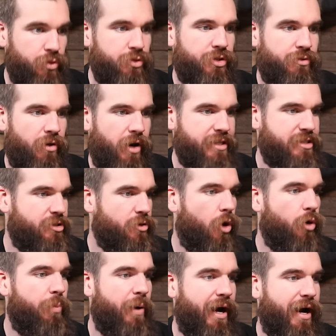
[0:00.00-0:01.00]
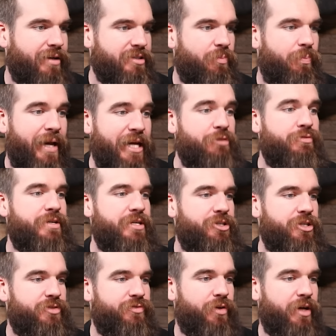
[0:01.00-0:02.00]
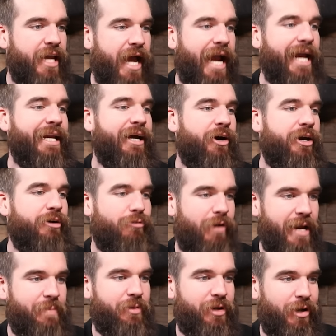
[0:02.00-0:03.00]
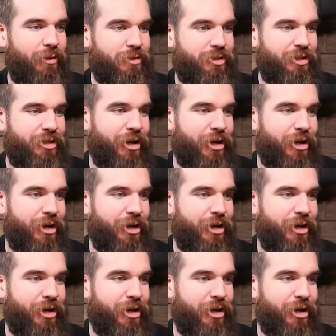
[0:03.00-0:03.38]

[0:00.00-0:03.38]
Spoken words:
Wilson writes, dog parks are petri dishes for canine rape culture,